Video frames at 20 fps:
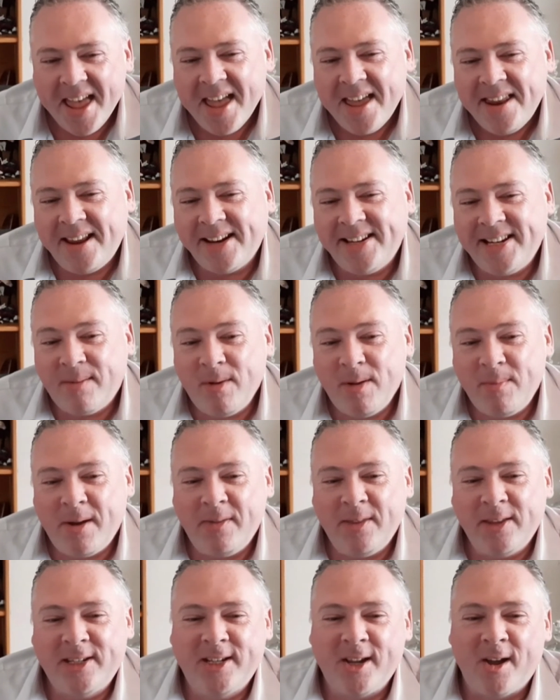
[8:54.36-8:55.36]
Now, tell me
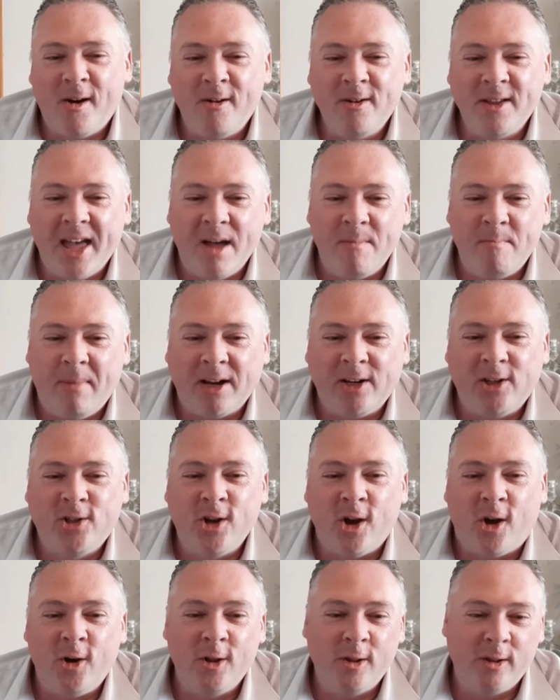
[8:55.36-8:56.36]
about the song
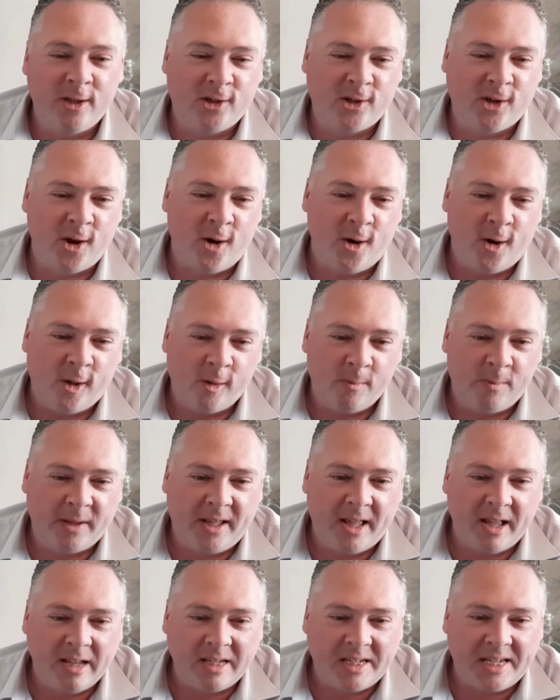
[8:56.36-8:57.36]
McDonalds Girl,
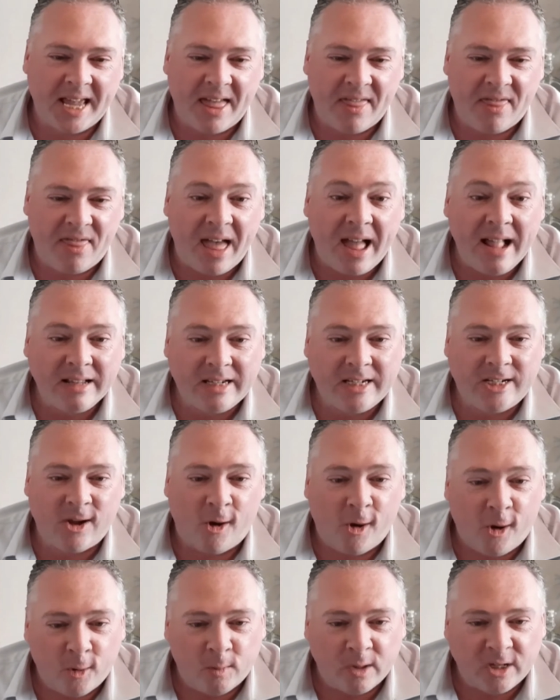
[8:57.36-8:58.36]
because that
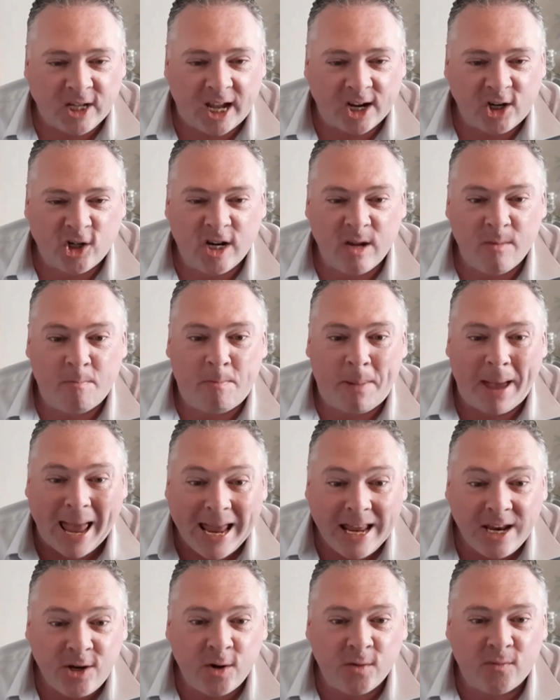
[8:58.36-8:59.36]
song was actually
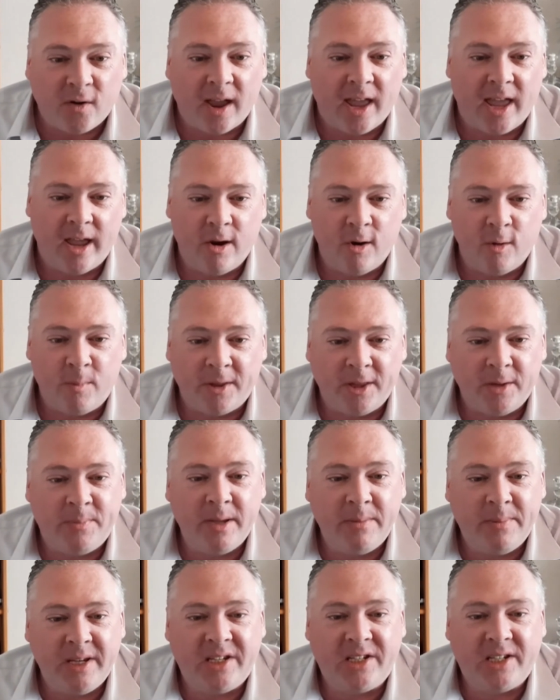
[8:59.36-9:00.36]
banned over here by the
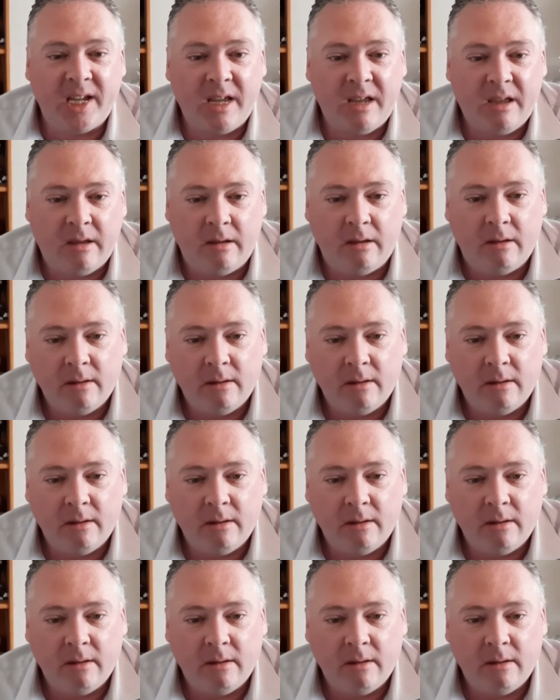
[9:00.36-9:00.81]
BBC.